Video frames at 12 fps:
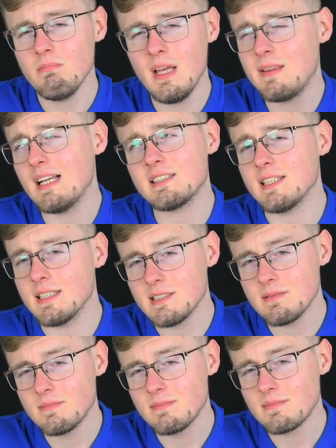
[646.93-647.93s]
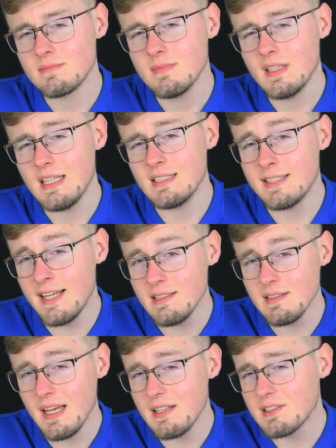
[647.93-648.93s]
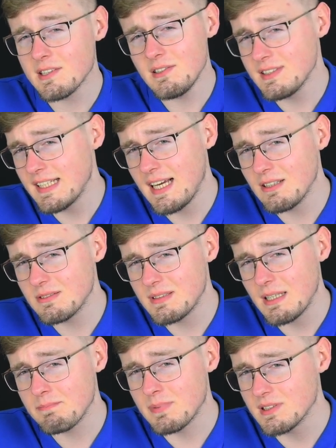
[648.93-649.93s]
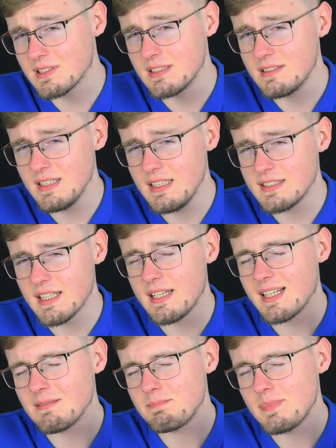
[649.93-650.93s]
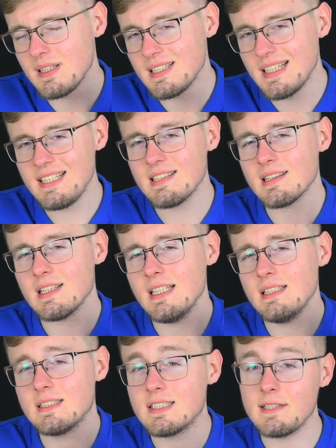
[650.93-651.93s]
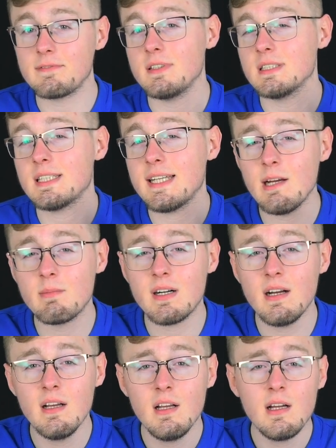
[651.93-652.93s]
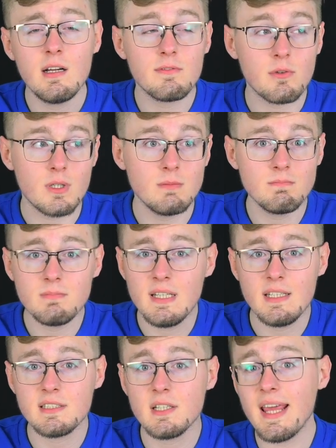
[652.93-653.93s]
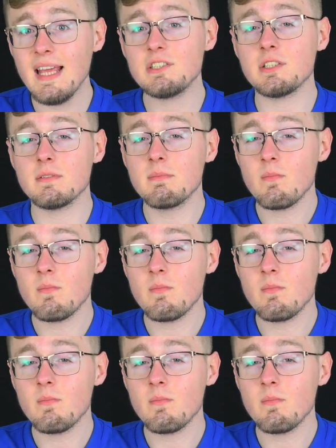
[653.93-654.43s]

and that's it. And then it turns out that person needs a completely different camera for his occasion,